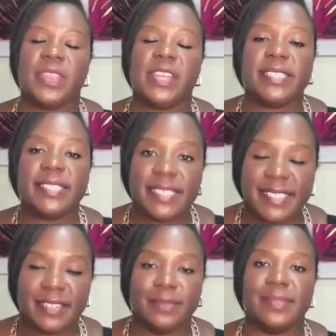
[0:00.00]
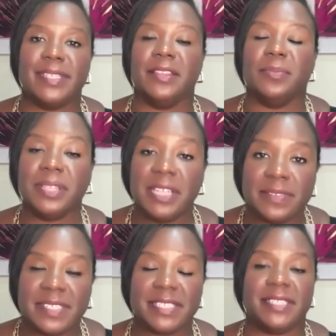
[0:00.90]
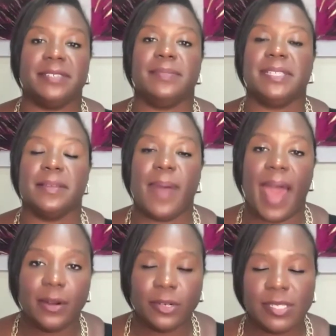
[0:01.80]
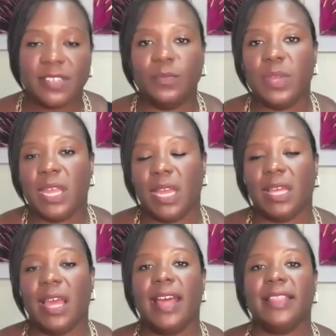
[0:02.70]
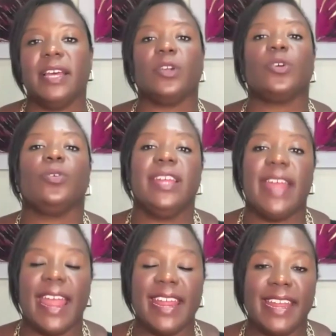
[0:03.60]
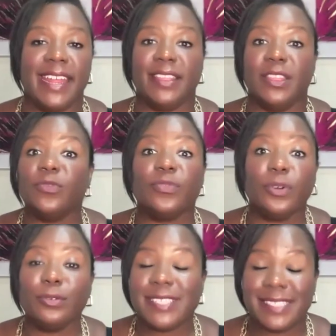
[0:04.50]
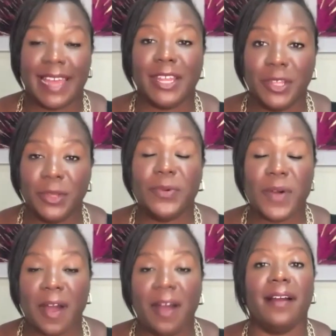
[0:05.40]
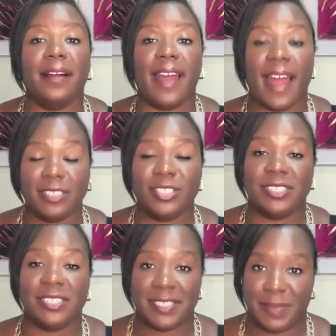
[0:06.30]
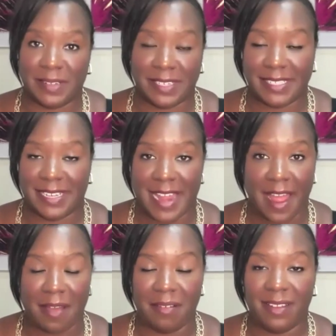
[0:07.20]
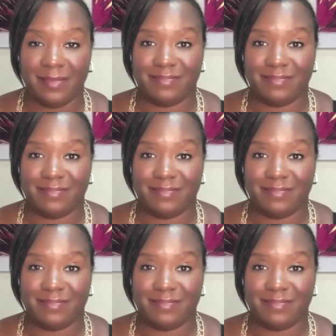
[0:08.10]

the systems and the belief systems and the patterns of being that are creating the fruits that you are actually experiencing now